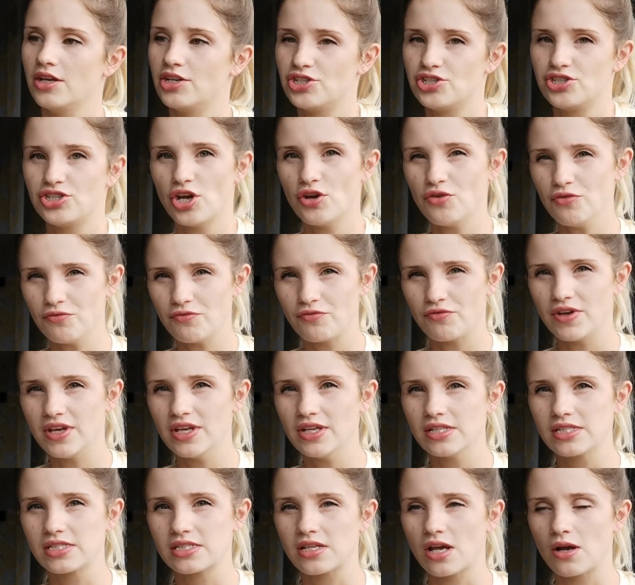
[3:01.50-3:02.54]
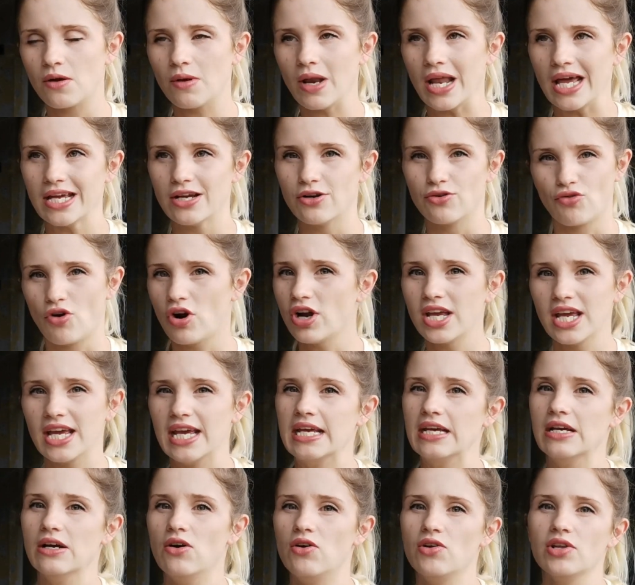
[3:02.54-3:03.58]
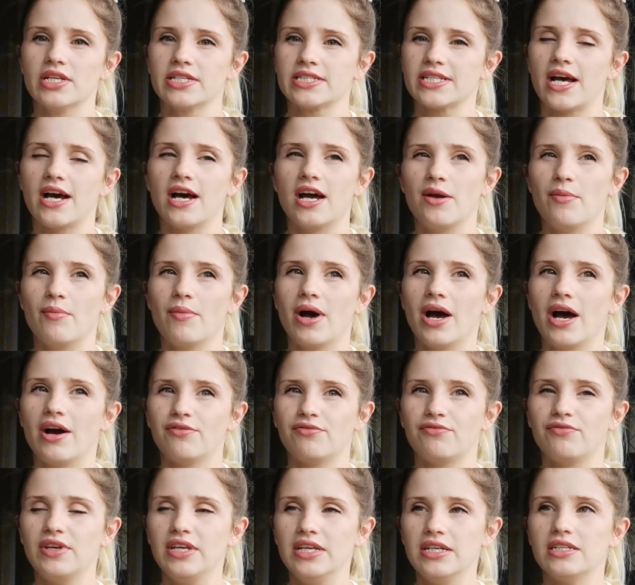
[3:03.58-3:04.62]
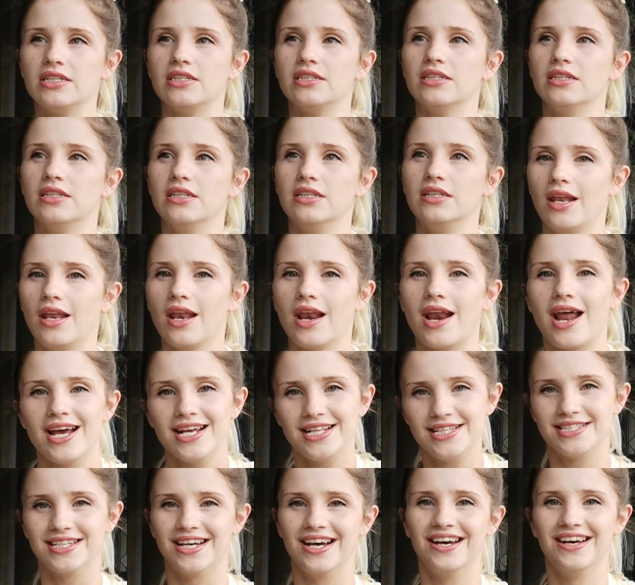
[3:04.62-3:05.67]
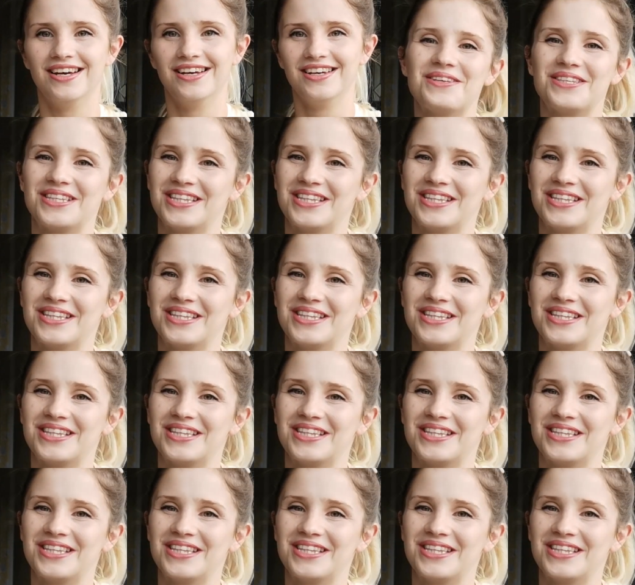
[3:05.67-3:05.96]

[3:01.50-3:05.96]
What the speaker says: I just don't feel so like groggy all the time. I feel lighter.